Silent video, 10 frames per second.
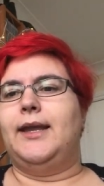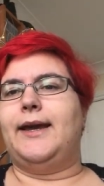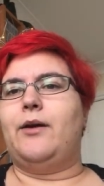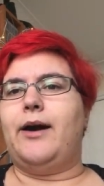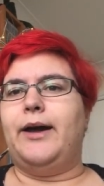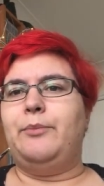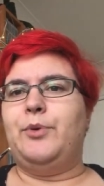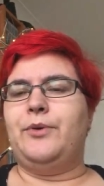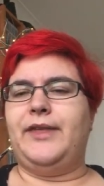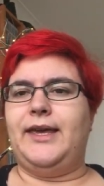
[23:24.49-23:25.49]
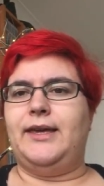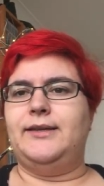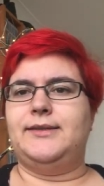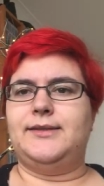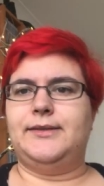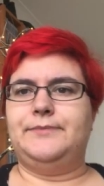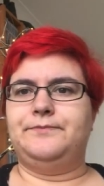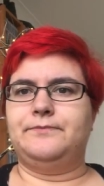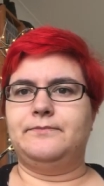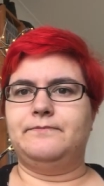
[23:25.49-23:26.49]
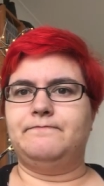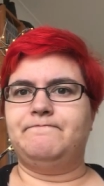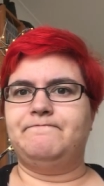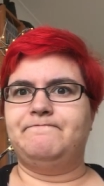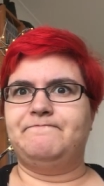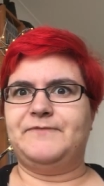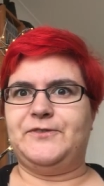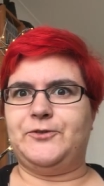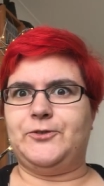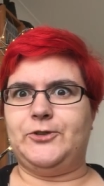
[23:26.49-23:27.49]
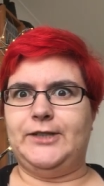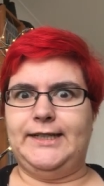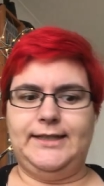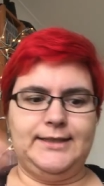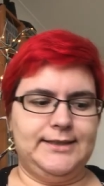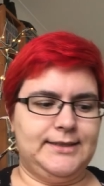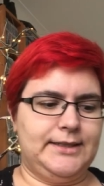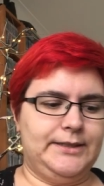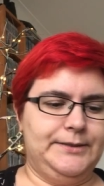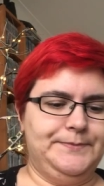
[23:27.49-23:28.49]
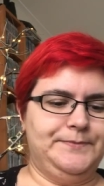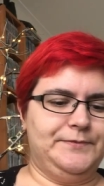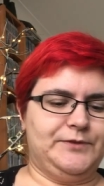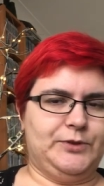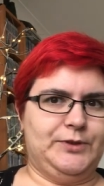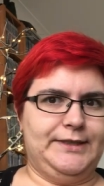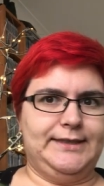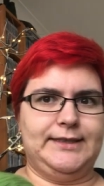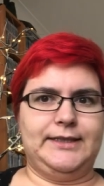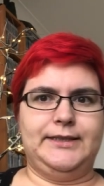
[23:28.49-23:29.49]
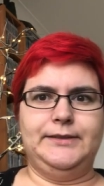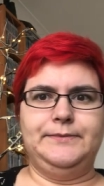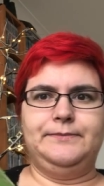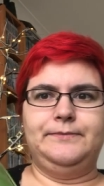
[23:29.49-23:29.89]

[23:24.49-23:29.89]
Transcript: Now, I bought these three years ago, four years ago.